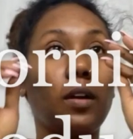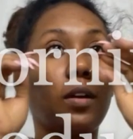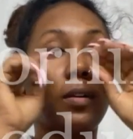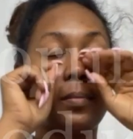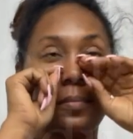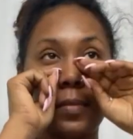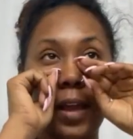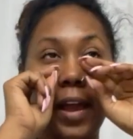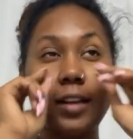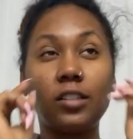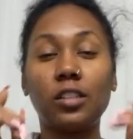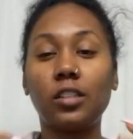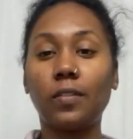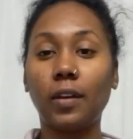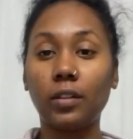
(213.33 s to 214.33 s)
I
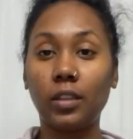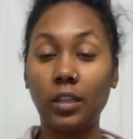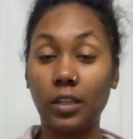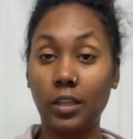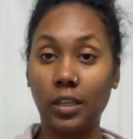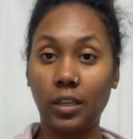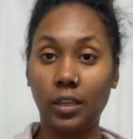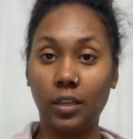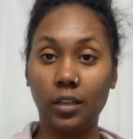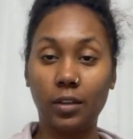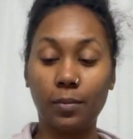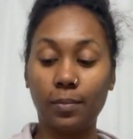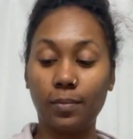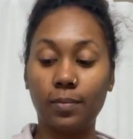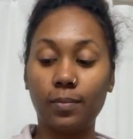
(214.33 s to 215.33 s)
just felt the
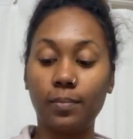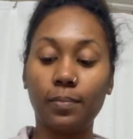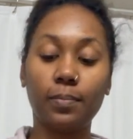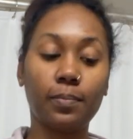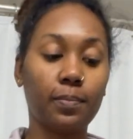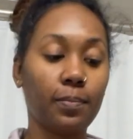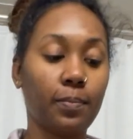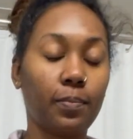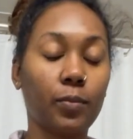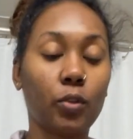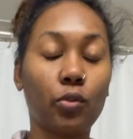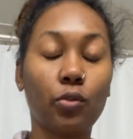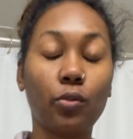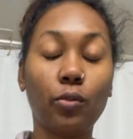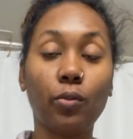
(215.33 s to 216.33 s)
need
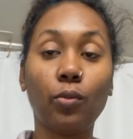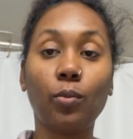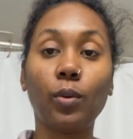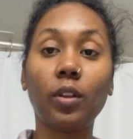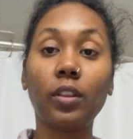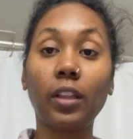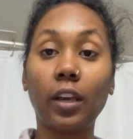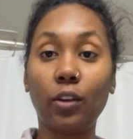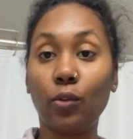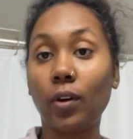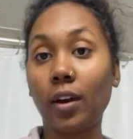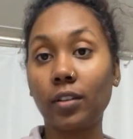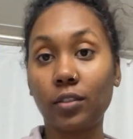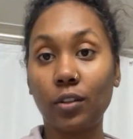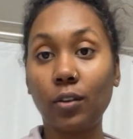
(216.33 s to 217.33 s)
to let you
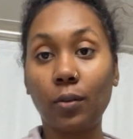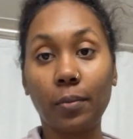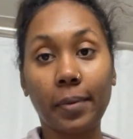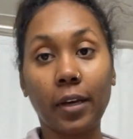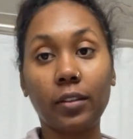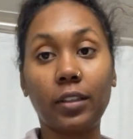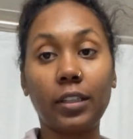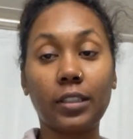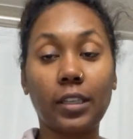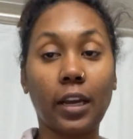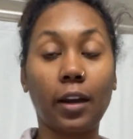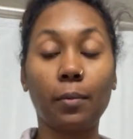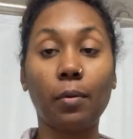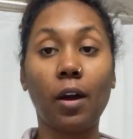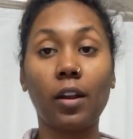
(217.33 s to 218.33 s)
guys know about this
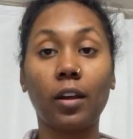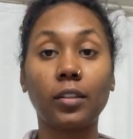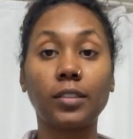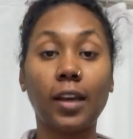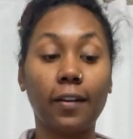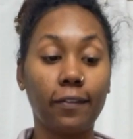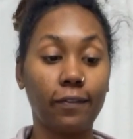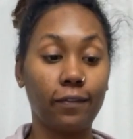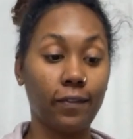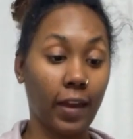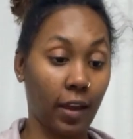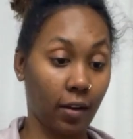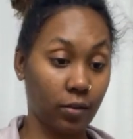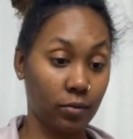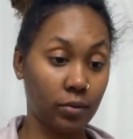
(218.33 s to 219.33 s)
hair product I
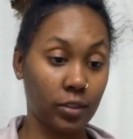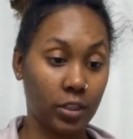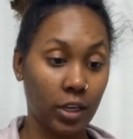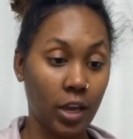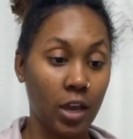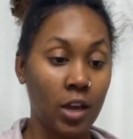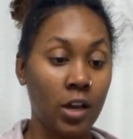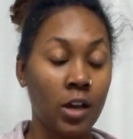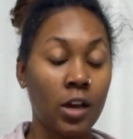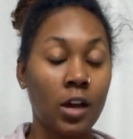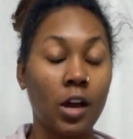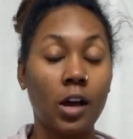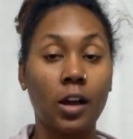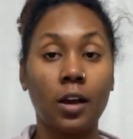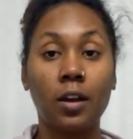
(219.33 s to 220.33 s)
found.
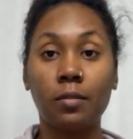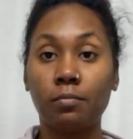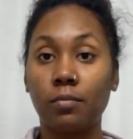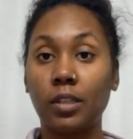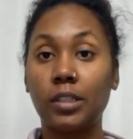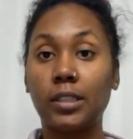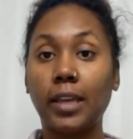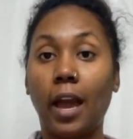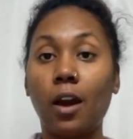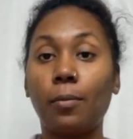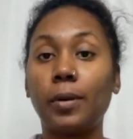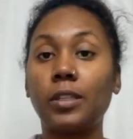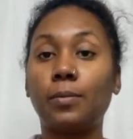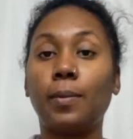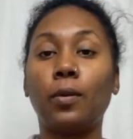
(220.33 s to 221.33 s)
My
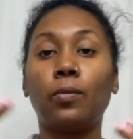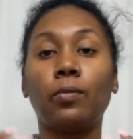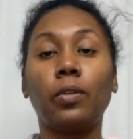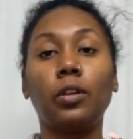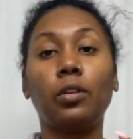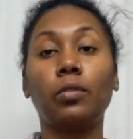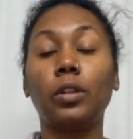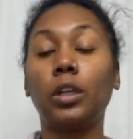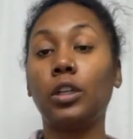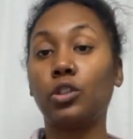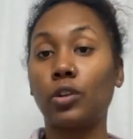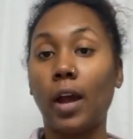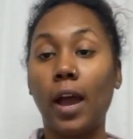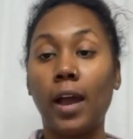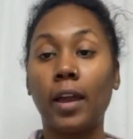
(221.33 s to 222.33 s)
scalp has been really, really
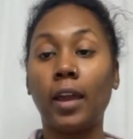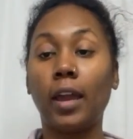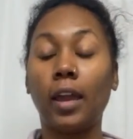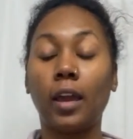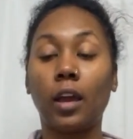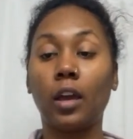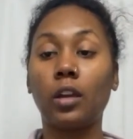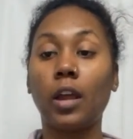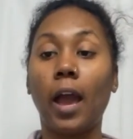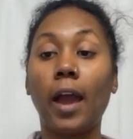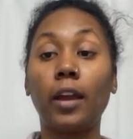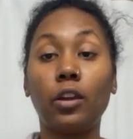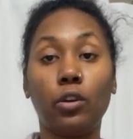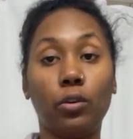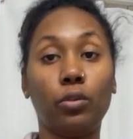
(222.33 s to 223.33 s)
dry, and
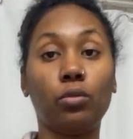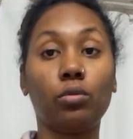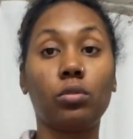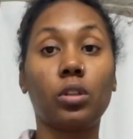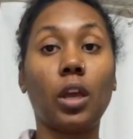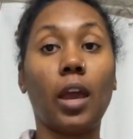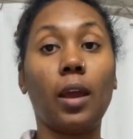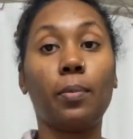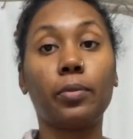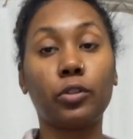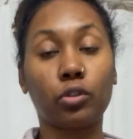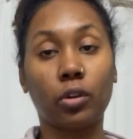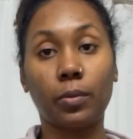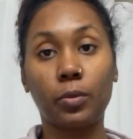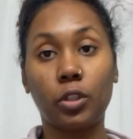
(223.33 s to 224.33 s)
I use a
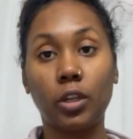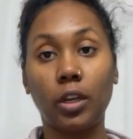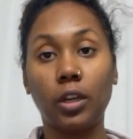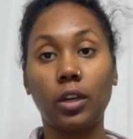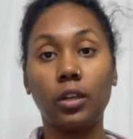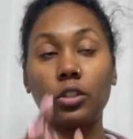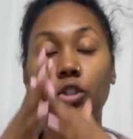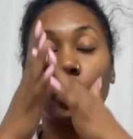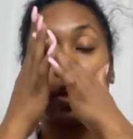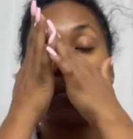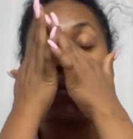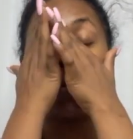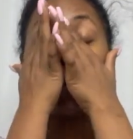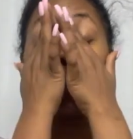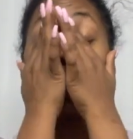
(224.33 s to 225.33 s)
prescription
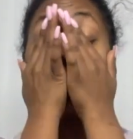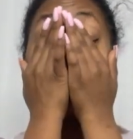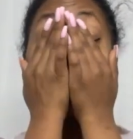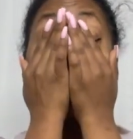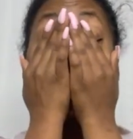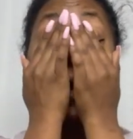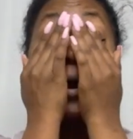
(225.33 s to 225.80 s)
shampoo